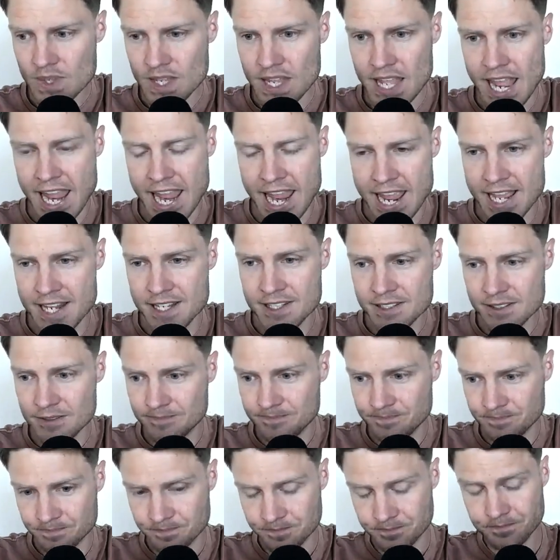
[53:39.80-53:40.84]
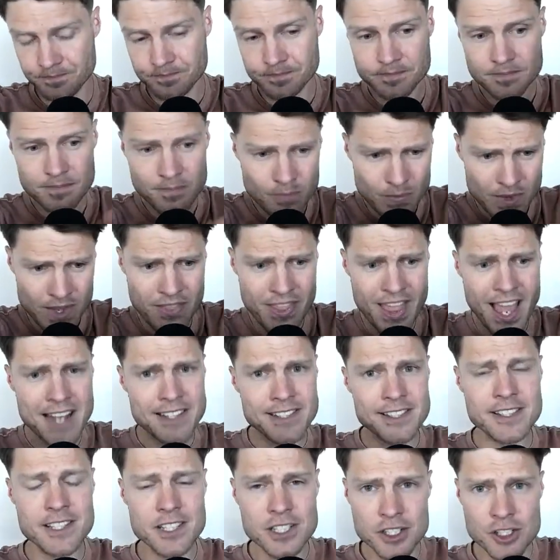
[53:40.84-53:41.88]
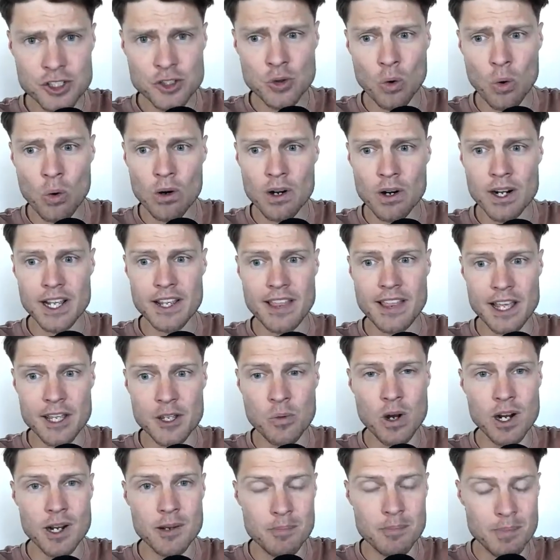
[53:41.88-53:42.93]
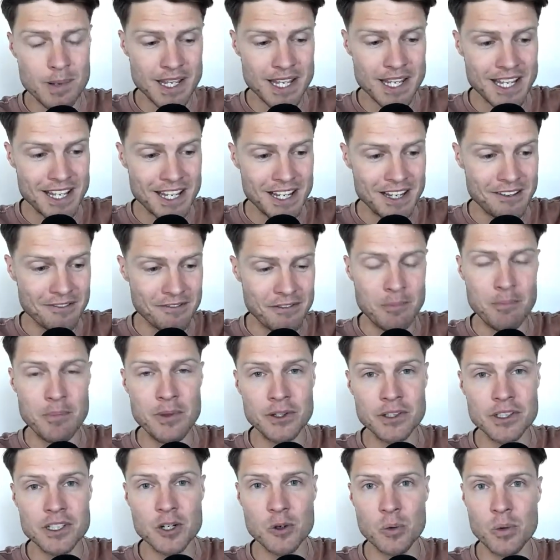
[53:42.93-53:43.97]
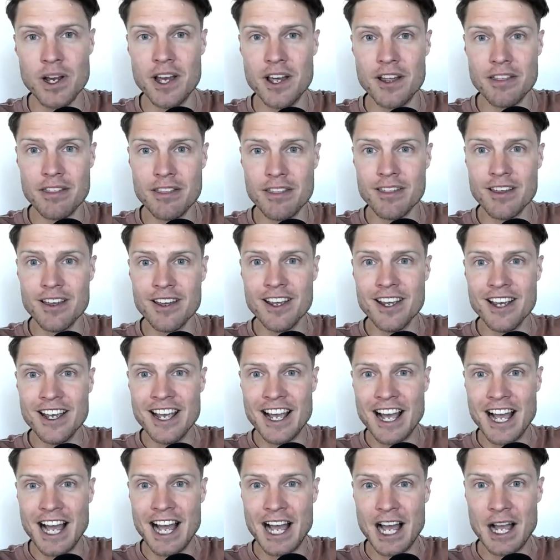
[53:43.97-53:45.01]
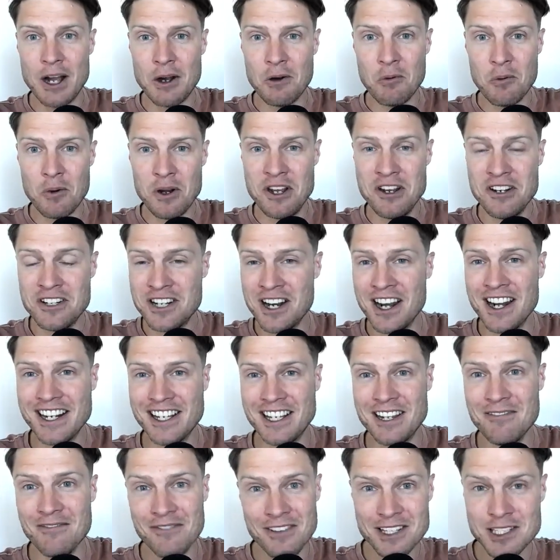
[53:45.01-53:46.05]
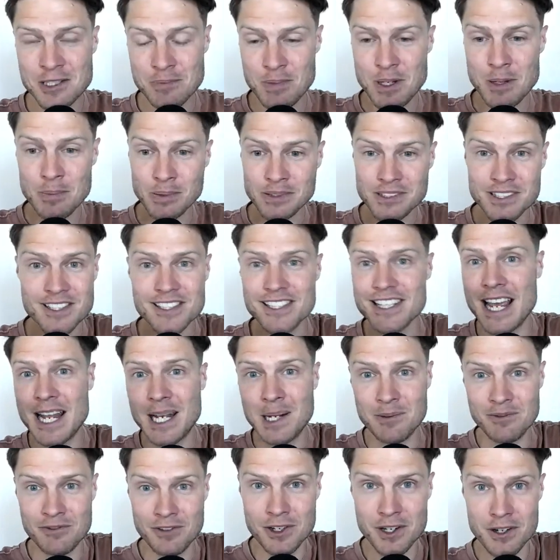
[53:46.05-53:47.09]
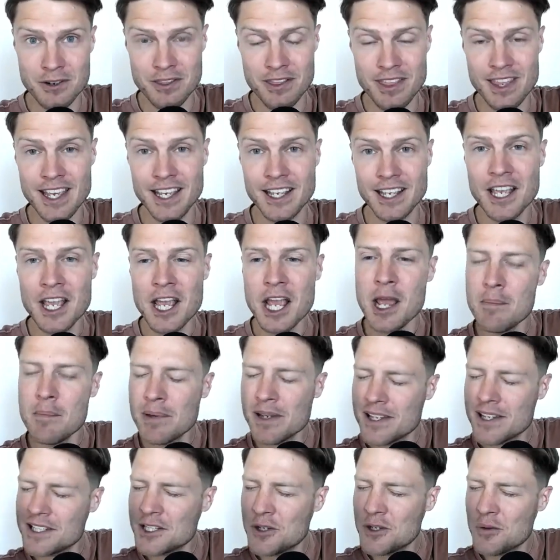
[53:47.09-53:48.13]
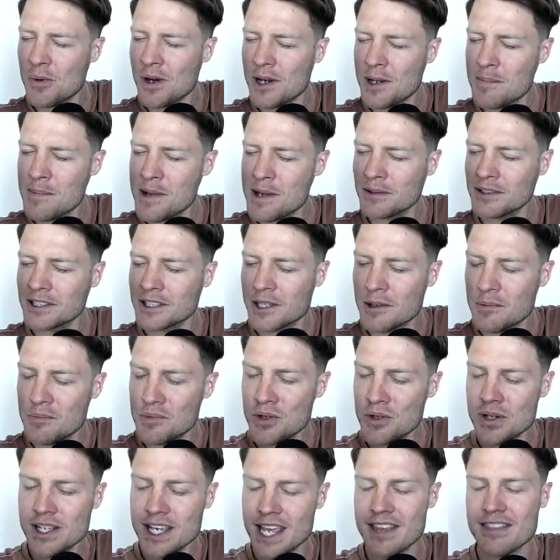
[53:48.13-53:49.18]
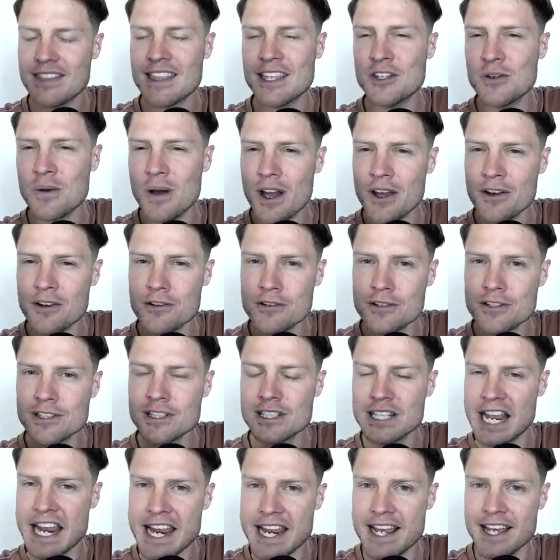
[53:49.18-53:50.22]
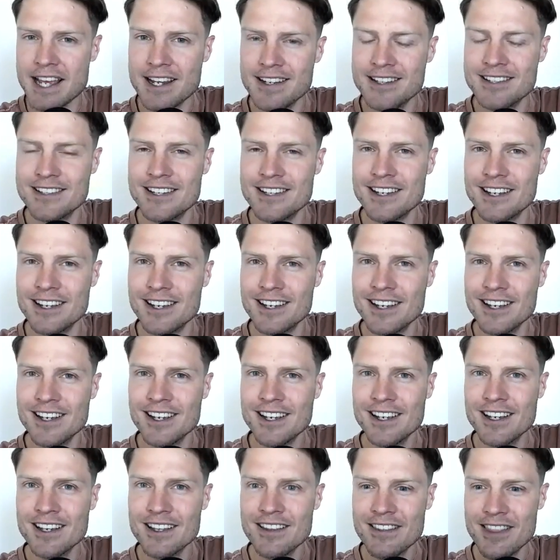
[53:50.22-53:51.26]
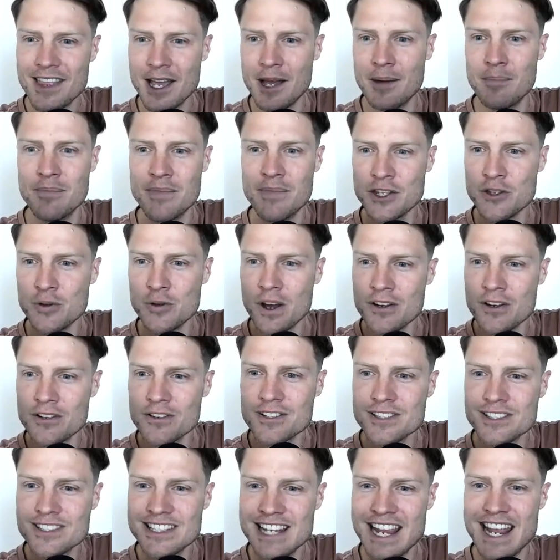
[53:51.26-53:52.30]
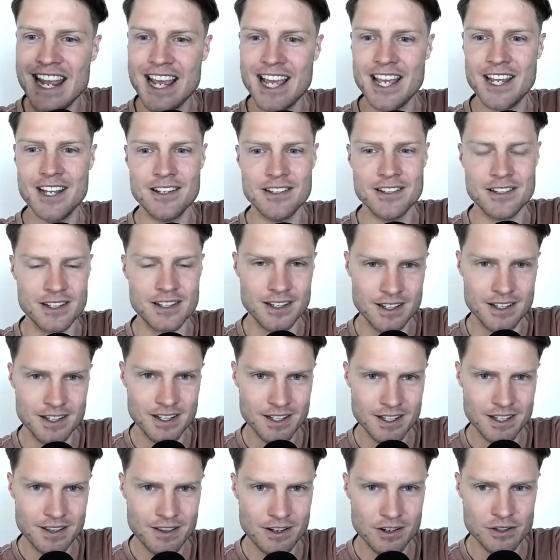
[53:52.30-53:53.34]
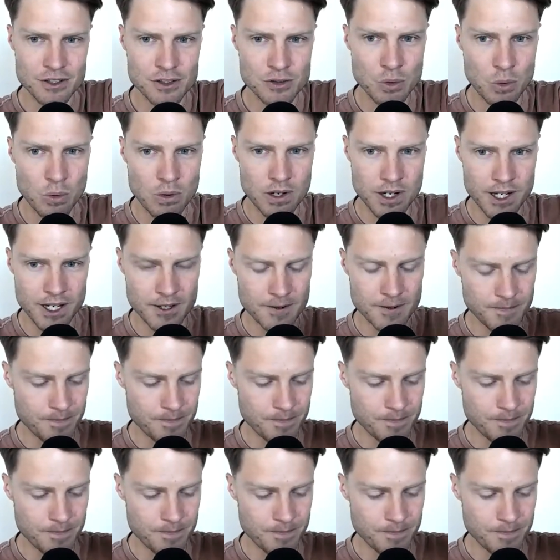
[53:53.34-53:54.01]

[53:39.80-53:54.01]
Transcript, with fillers: And that's the story that you want to be familiar with when you're trying to convince people to sign up for your thing, because you want to be able to communicate that you understand them, that you understand their story.